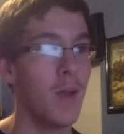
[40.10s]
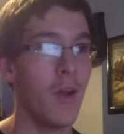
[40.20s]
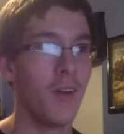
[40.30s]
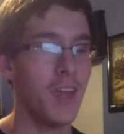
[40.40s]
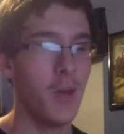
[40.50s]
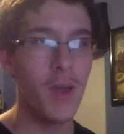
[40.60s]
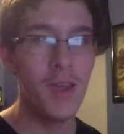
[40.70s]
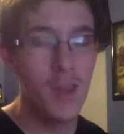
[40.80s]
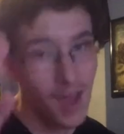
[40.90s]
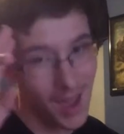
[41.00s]
well, okay, anyway,
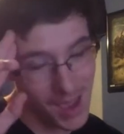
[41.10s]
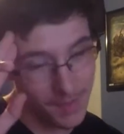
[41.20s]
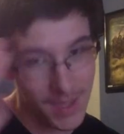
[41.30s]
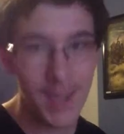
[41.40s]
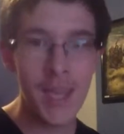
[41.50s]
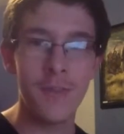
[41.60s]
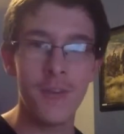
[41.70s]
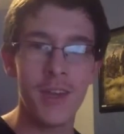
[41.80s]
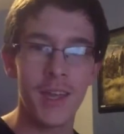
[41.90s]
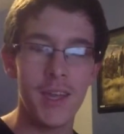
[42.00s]
I'm
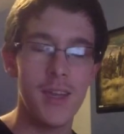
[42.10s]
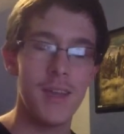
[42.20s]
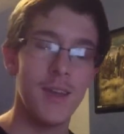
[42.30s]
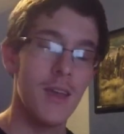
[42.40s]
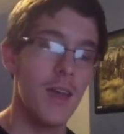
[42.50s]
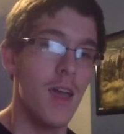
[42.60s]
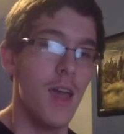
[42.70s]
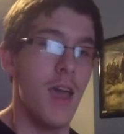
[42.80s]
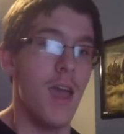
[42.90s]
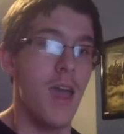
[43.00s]
DGA13,
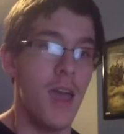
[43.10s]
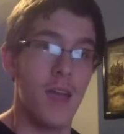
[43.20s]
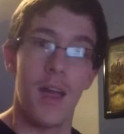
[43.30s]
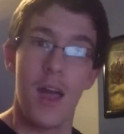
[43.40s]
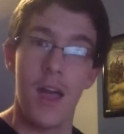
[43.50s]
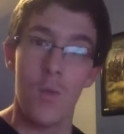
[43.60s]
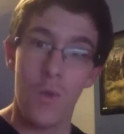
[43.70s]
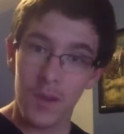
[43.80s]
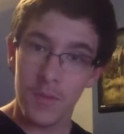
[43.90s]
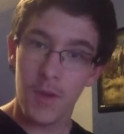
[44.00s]
and I
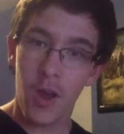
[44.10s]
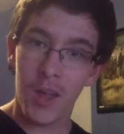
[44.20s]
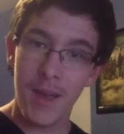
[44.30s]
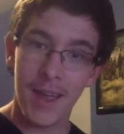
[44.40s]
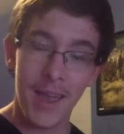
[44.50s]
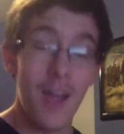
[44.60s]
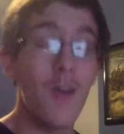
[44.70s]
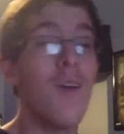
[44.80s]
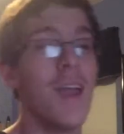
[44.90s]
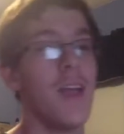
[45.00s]
welcome you all to my
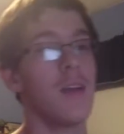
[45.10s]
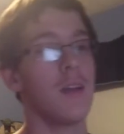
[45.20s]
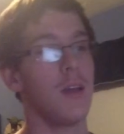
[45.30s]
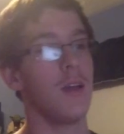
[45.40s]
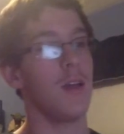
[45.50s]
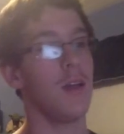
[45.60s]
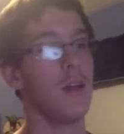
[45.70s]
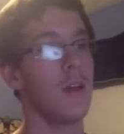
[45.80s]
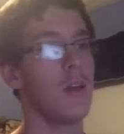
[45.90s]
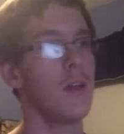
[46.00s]
channel, and uh,
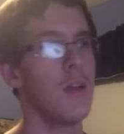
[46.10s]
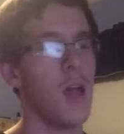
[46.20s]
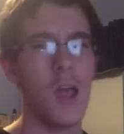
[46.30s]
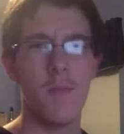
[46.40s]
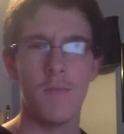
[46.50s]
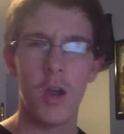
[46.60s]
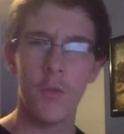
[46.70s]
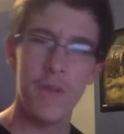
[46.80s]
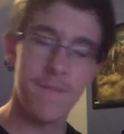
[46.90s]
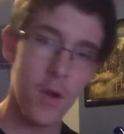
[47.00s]
I'm
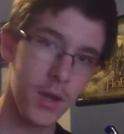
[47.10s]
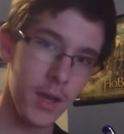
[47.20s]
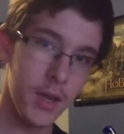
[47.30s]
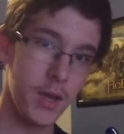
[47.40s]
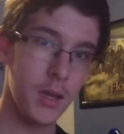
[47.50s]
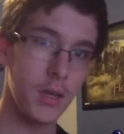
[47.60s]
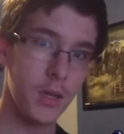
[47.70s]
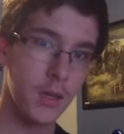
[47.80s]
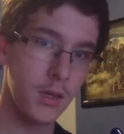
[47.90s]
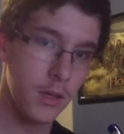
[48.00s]
mostly focused in
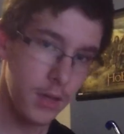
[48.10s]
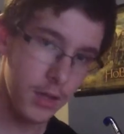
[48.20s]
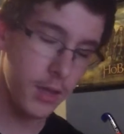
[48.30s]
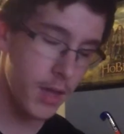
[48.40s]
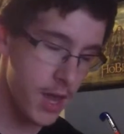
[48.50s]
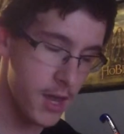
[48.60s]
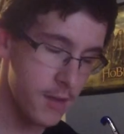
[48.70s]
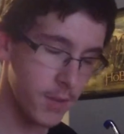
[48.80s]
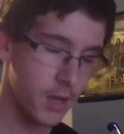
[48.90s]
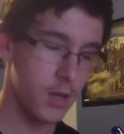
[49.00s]

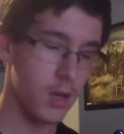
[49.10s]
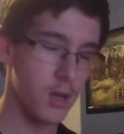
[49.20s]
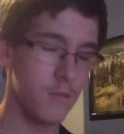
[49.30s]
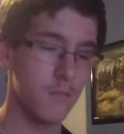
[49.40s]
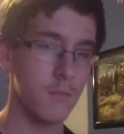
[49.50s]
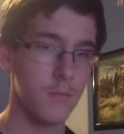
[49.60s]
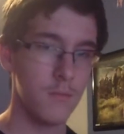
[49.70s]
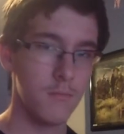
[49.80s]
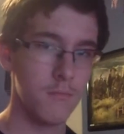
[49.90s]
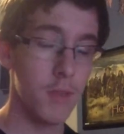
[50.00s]
games. Um,
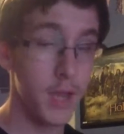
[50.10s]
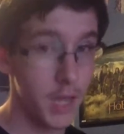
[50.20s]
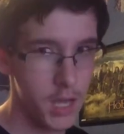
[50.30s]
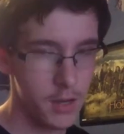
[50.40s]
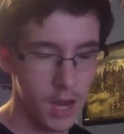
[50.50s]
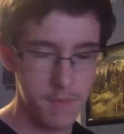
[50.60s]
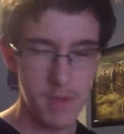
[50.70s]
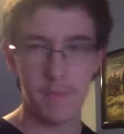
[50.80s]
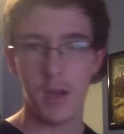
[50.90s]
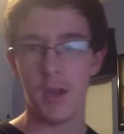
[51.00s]
by games, I
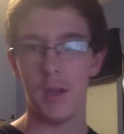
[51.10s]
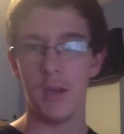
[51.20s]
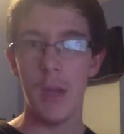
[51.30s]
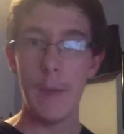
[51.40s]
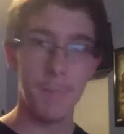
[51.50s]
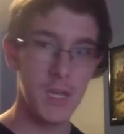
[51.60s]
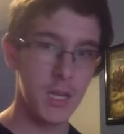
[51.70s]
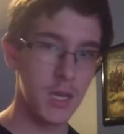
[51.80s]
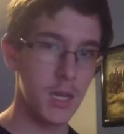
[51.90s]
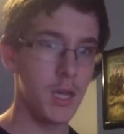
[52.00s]
mean by
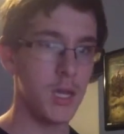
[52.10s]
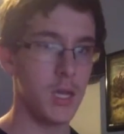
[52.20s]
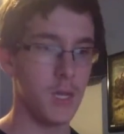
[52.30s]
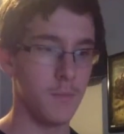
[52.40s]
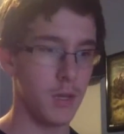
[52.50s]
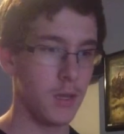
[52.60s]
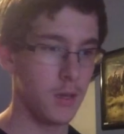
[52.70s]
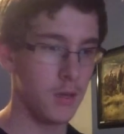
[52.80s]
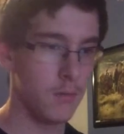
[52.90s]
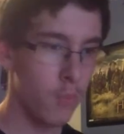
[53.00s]
PC games,
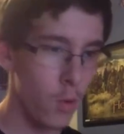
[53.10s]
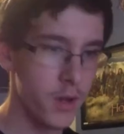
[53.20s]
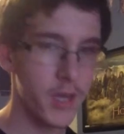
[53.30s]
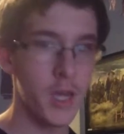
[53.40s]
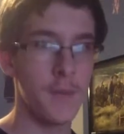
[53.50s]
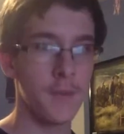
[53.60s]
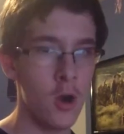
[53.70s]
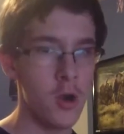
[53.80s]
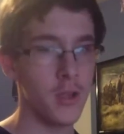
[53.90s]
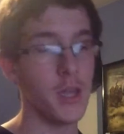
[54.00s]
board games,
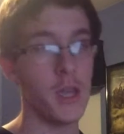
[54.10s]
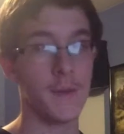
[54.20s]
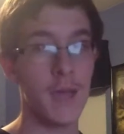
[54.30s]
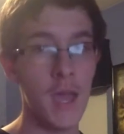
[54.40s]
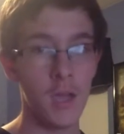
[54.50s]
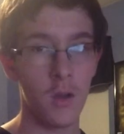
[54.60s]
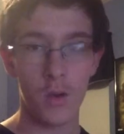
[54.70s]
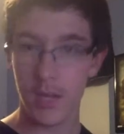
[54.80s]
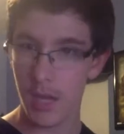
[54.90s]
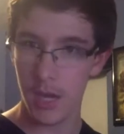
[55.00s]
card games, any
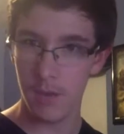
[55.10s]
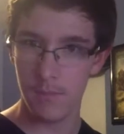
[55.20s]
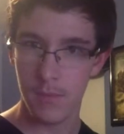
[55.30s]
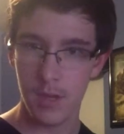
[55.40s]
sort of game.